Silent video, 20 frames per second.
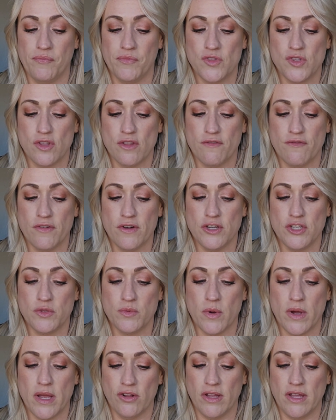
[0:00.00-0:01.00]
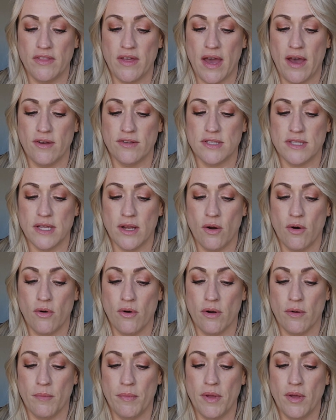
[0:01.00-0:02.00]
So the first one, The House That
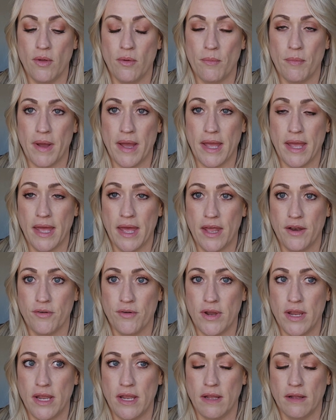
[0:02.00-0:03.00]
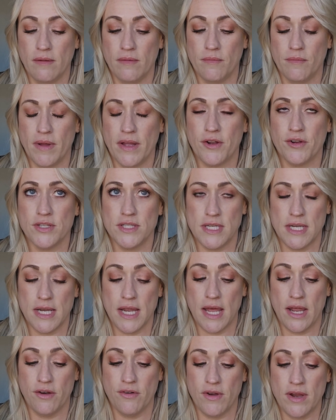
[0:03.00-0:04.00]
Horror Built by Christina
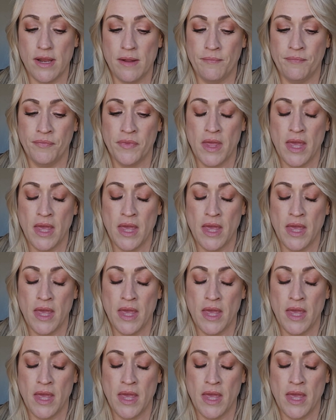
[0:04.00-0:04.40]
Henry.